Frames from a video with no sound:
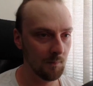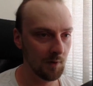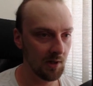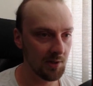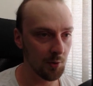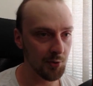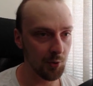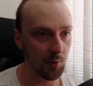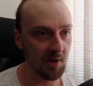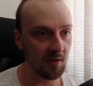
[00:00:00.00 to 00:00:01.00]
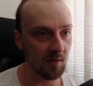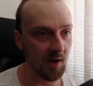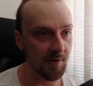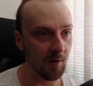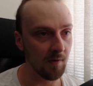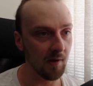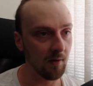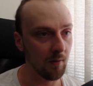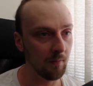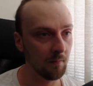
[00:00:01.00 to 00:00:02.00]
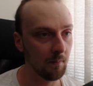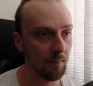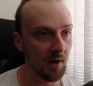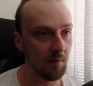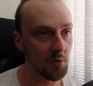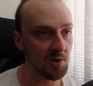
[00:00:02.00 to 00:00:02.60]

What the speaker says: It's also a bit tighter than previous